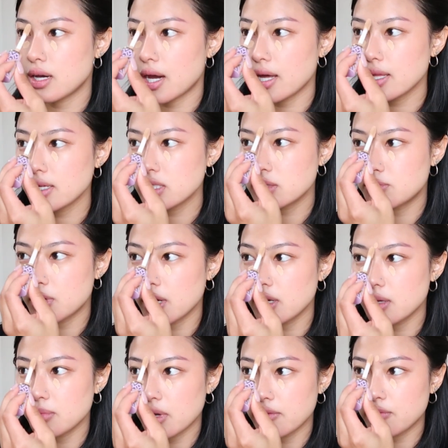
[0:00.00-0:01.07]
I like to
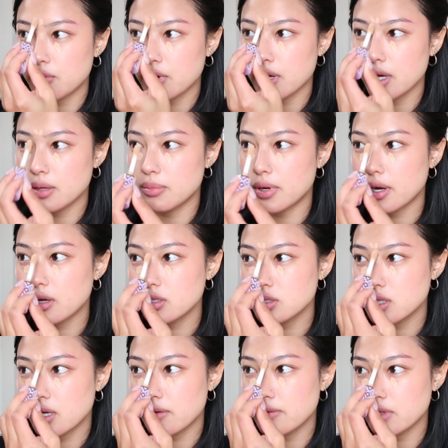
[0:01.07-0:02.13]
brighten up my forehead, but I
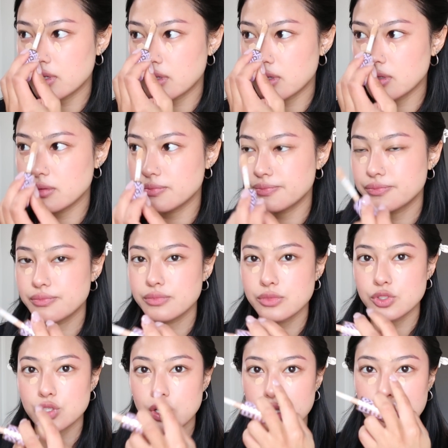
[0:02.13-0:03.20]
also have a little
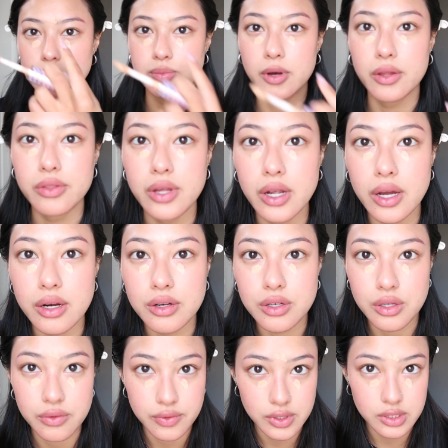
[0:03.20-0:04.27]
dark spot there. I don't
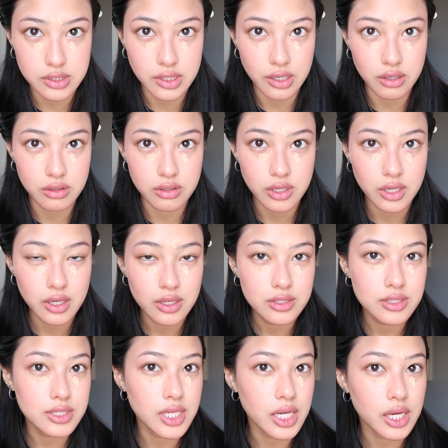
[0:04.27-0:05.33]
know if you can tell.
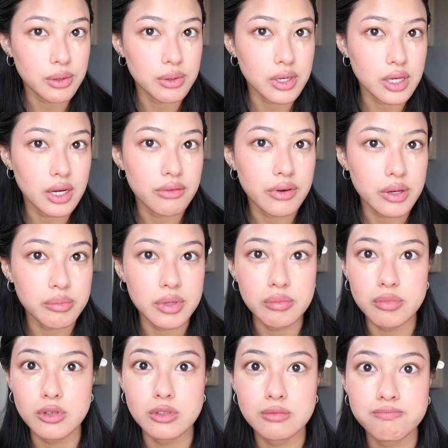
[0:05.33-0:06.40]
It's like a recovering
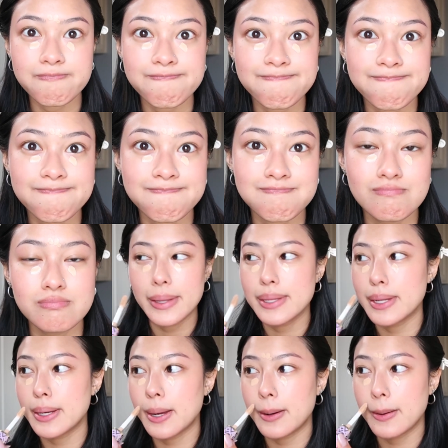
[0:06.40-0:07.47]
pimple. And
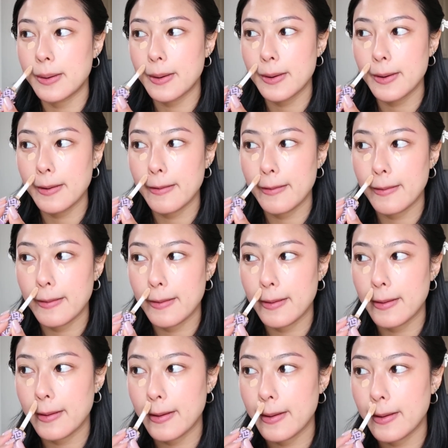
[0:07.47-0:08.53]
then under,
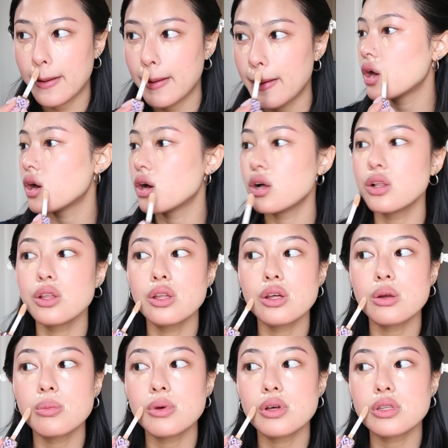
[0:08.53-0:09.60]
a
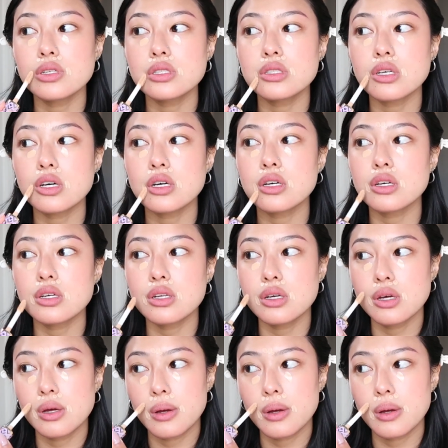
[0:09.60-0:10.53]
little bit on the side.